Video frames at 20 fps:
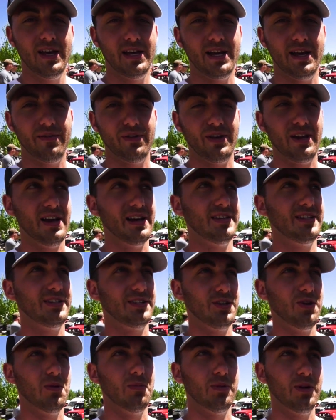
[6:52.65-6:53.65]
and have a nice
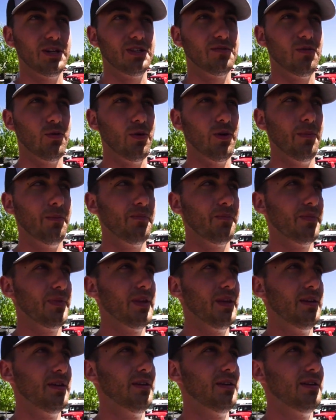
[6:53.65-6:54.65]
secure place for
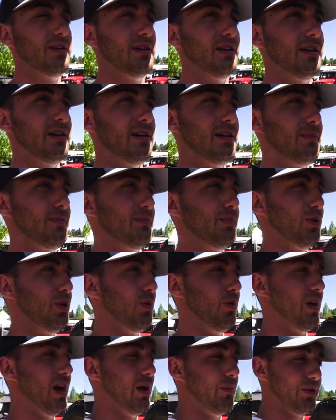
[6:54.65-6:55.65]
them. Um,
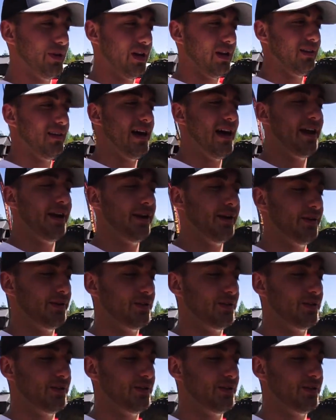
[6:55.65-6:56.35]
below that, we got a ladder,